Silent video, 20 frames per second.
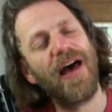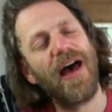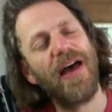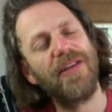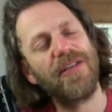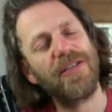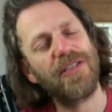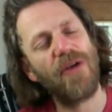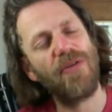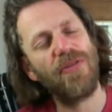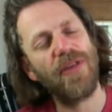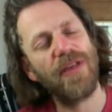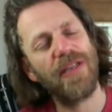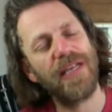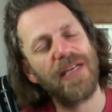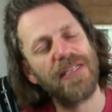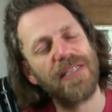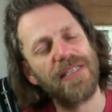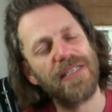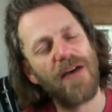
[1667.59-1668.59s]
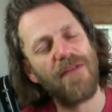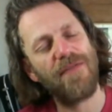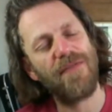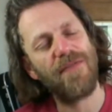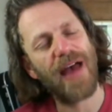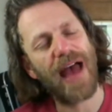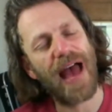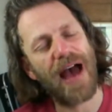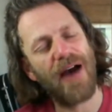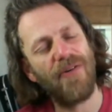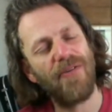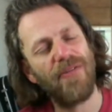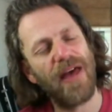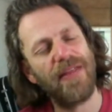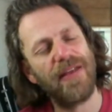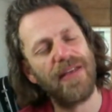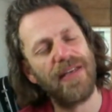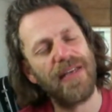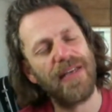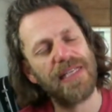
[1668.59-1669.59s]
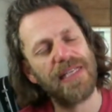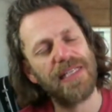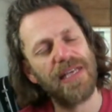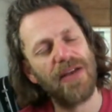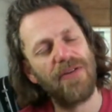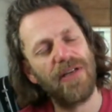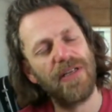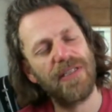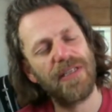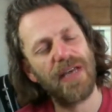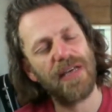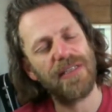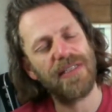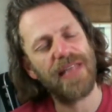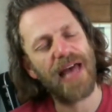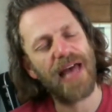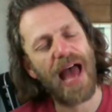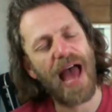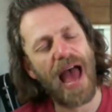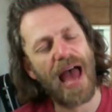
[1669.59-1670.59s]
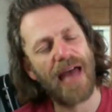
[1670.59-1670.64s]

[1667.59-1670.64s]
think there's stuff out there that necessarily does that.